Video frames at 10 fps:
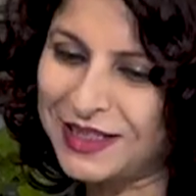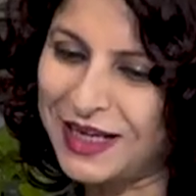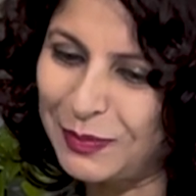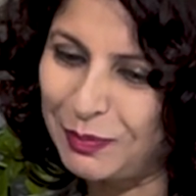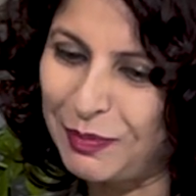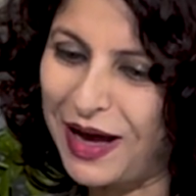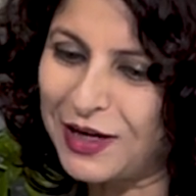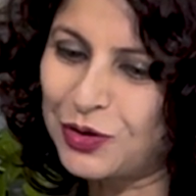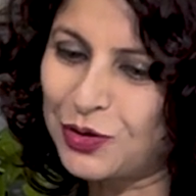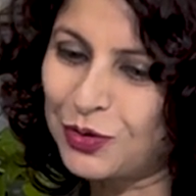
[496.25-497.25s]
get
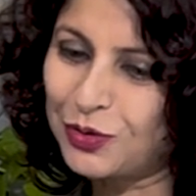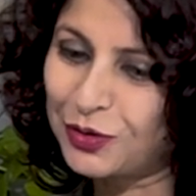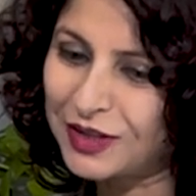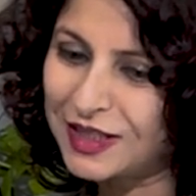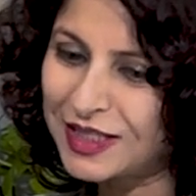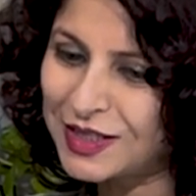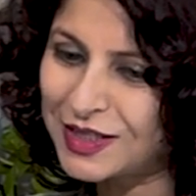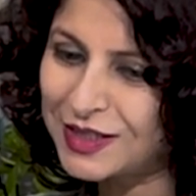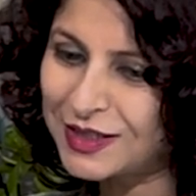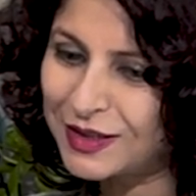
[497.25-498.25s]
back to
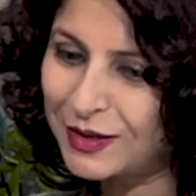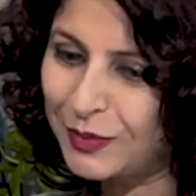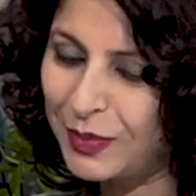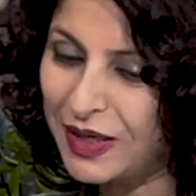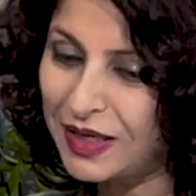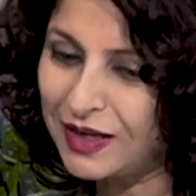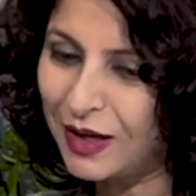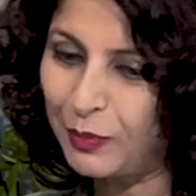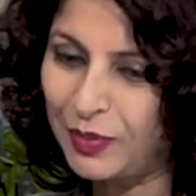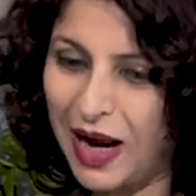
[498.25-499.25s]
this being
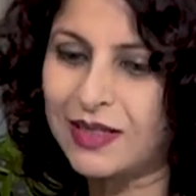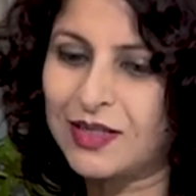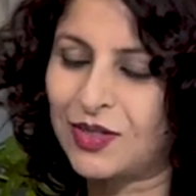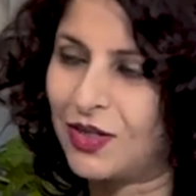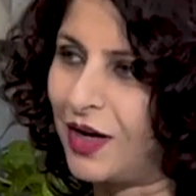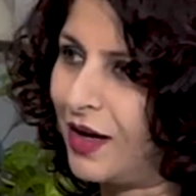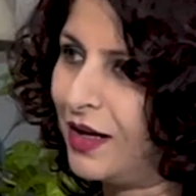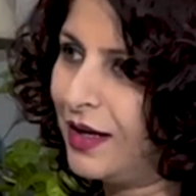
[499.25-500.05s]
a prankster.